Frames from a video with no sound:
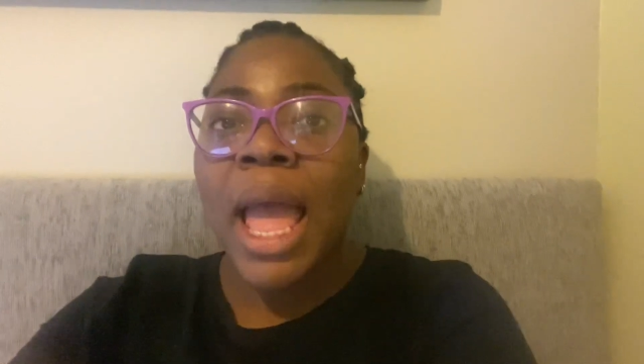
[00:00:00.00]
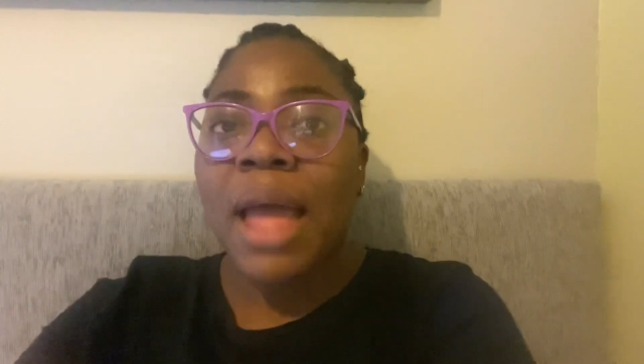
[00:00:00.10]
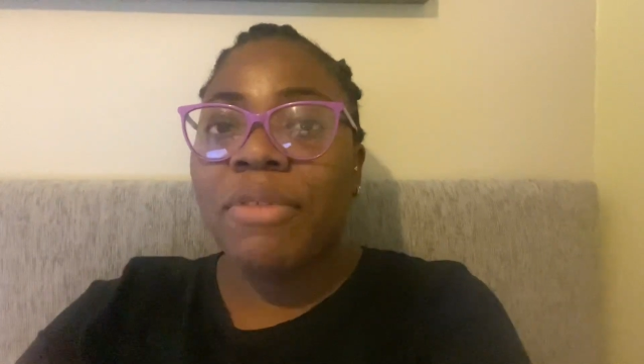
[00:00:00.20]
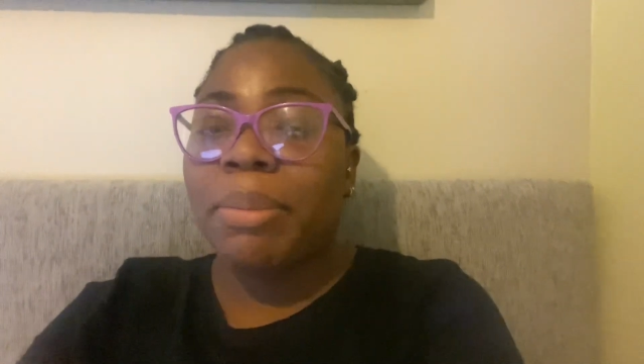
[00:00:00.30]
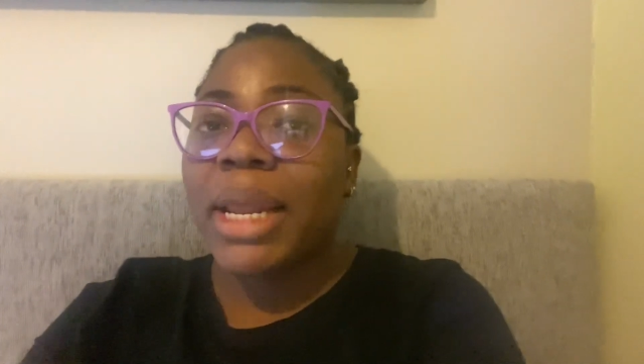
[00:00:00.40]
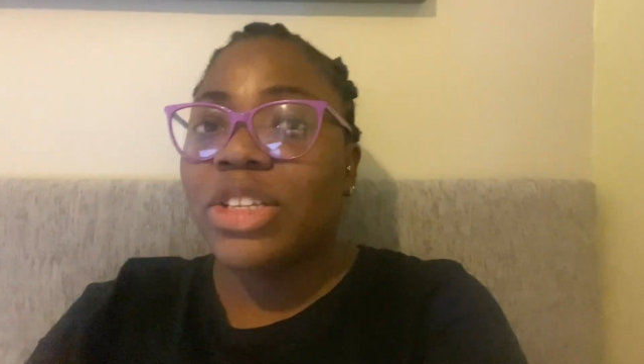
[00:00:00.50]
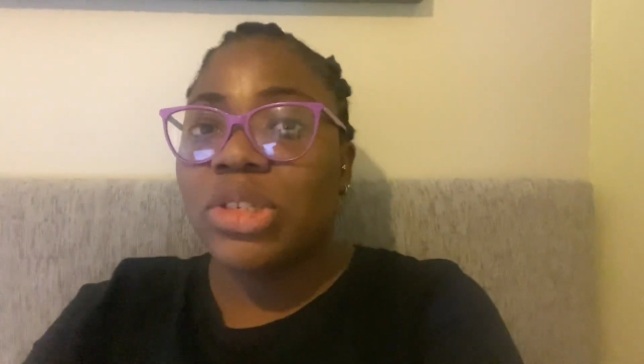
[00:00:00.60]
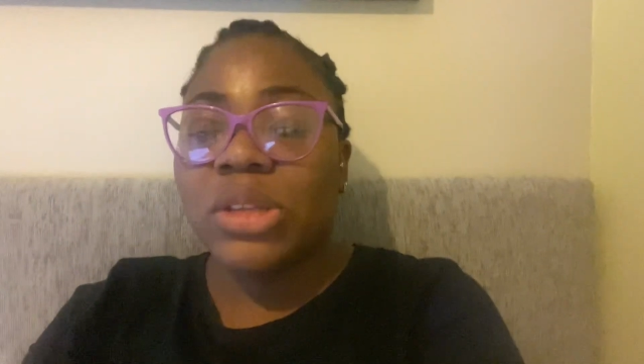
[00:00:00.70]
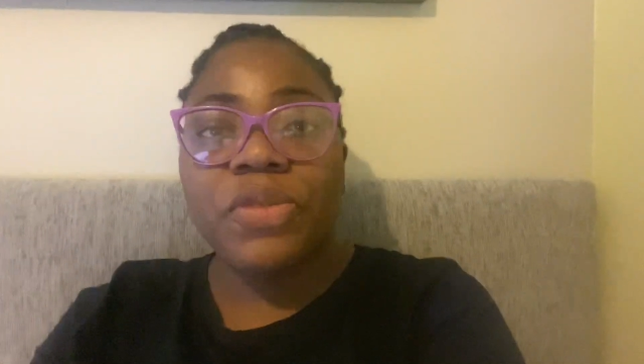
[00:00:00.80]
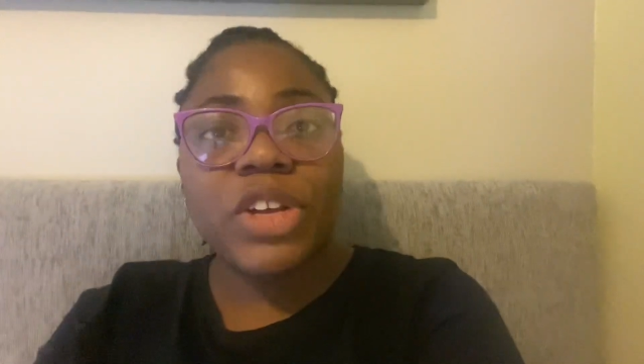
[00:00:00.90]
have applied
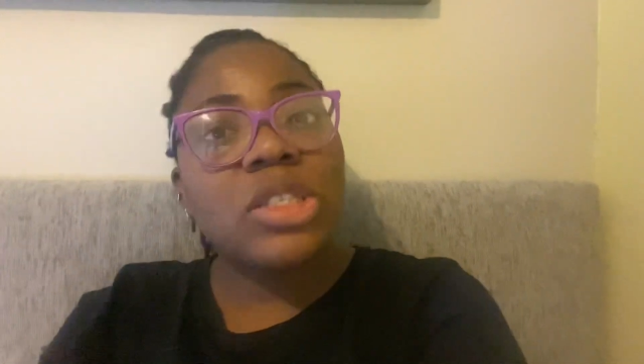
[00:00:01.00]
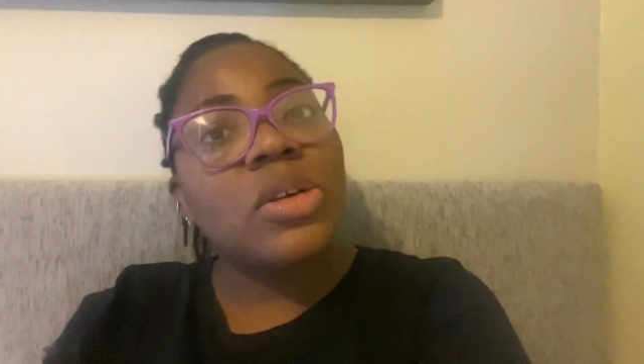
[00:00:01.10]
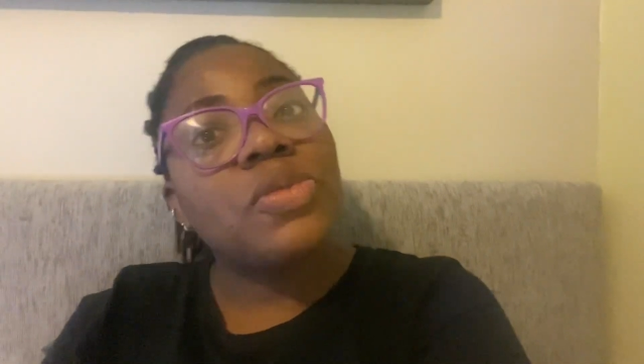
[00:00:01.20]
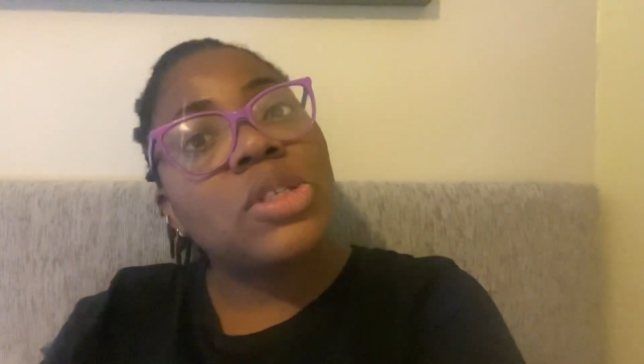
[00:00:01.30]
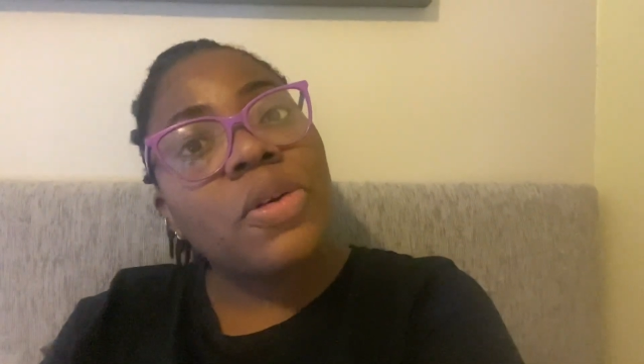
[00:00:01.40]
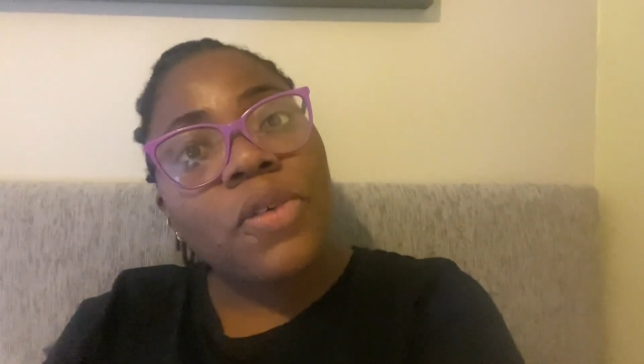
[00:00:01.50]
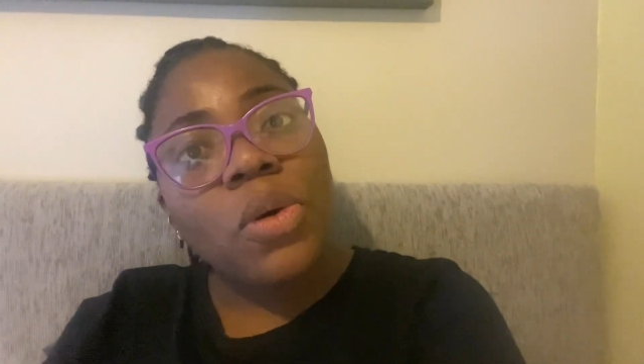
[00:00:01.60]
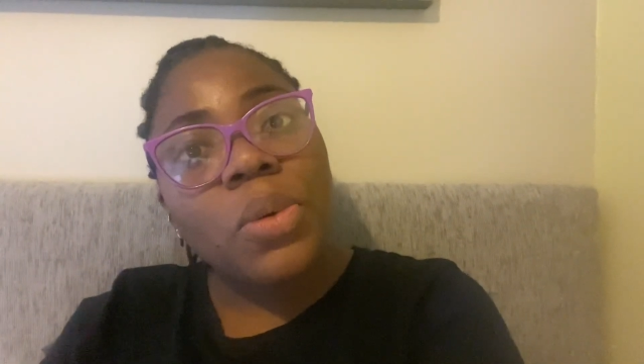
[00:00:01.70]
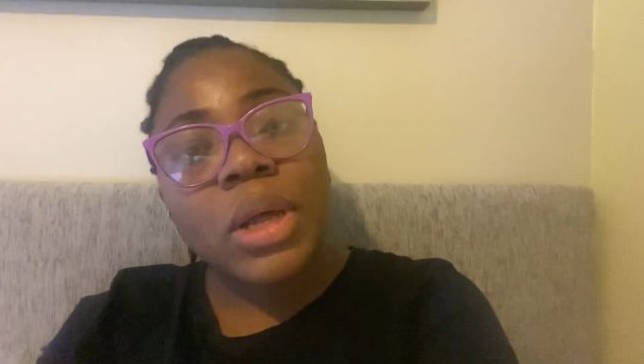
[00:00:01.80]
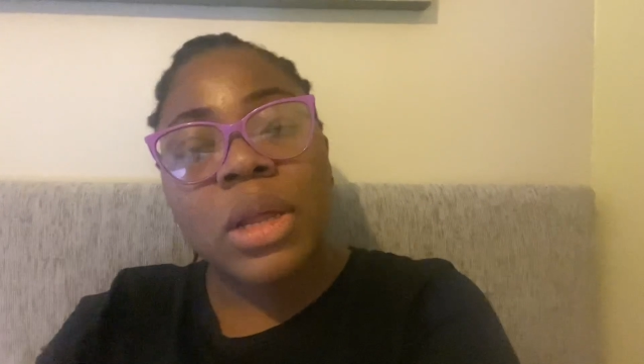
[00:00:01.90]
to the University of
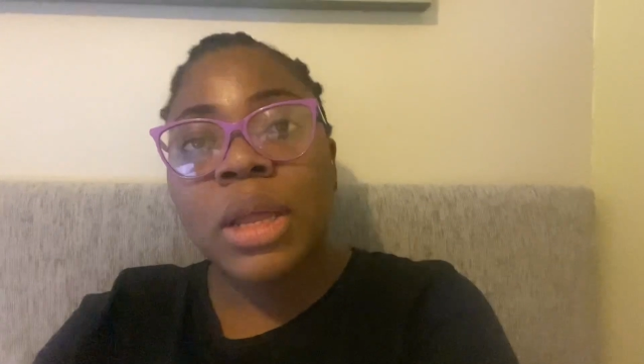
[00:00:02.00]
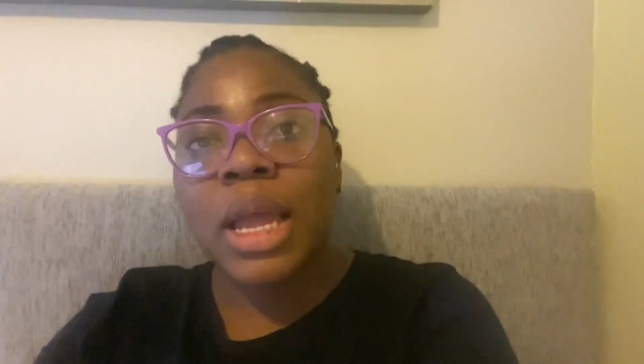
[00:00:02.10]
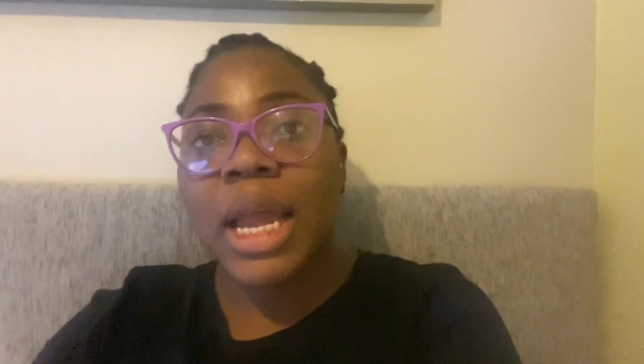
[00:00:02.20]
Suffolk